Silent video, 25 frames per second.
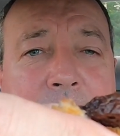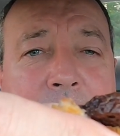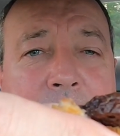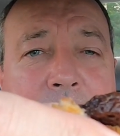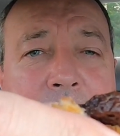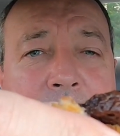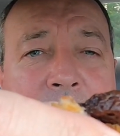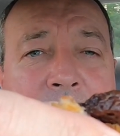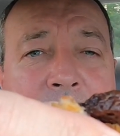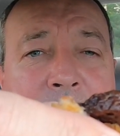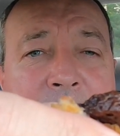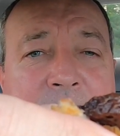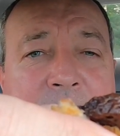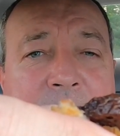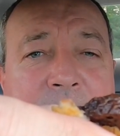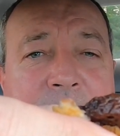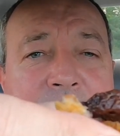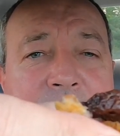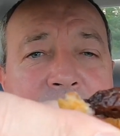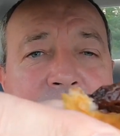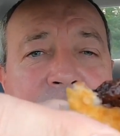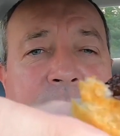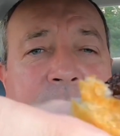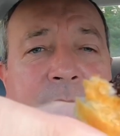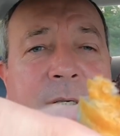Maybe it just
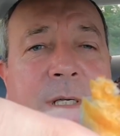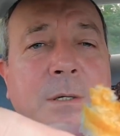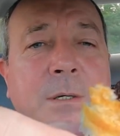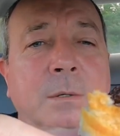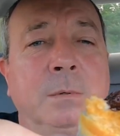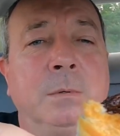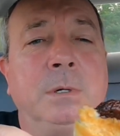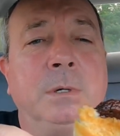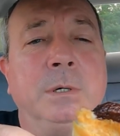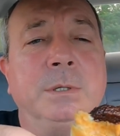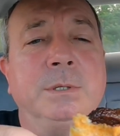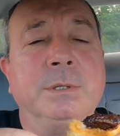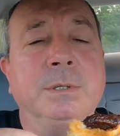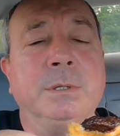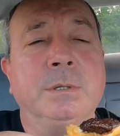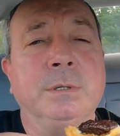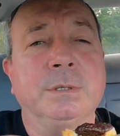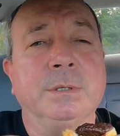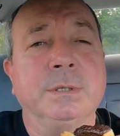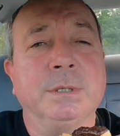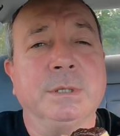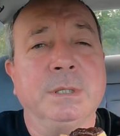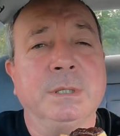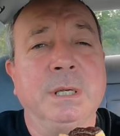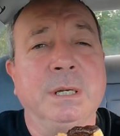doesn't get quite as hot
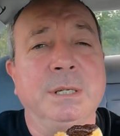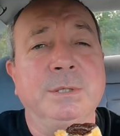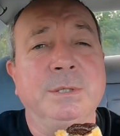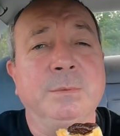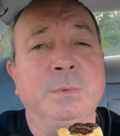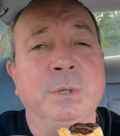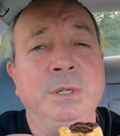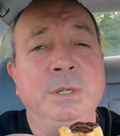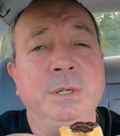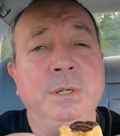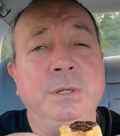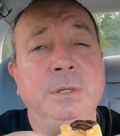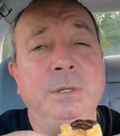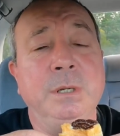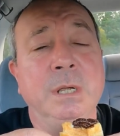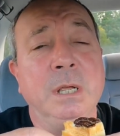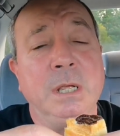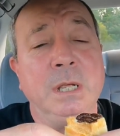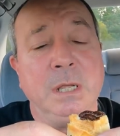as it does when